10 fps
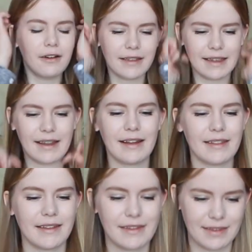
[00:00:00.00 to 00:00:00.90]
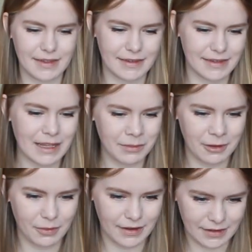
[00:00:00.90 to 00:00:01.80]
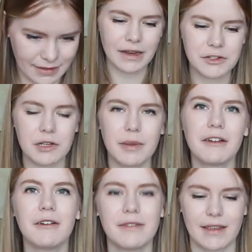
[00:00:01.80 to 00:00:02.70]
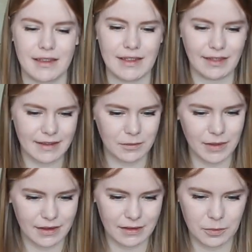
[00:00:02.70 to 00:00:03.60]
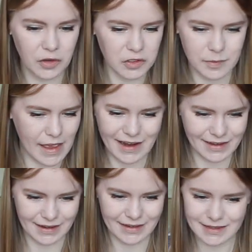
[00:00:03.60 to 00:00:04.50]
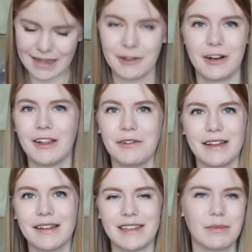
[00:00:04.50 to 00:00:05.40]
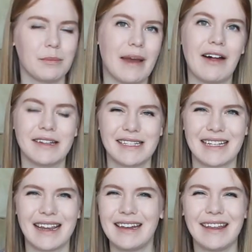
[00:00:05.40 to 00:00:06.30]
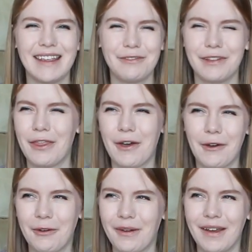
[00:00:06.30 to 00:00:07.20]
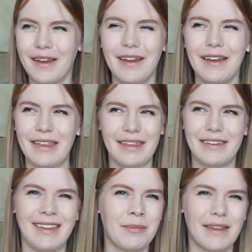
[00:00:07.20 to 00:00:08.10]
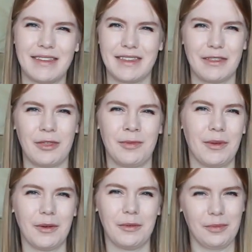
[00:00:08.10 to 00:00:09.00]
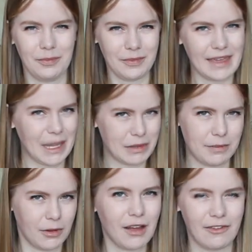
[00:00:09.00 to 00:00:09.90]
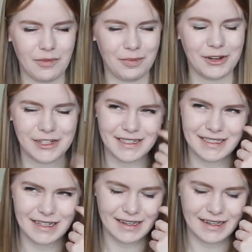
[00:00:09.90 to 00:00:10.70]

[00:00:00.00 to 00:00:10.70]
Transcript: Okay, this is the steamy one. Ben Shapiro says that lesbians push back against settler colonialism in Palestine even though Islamists throw gay people off of bridges.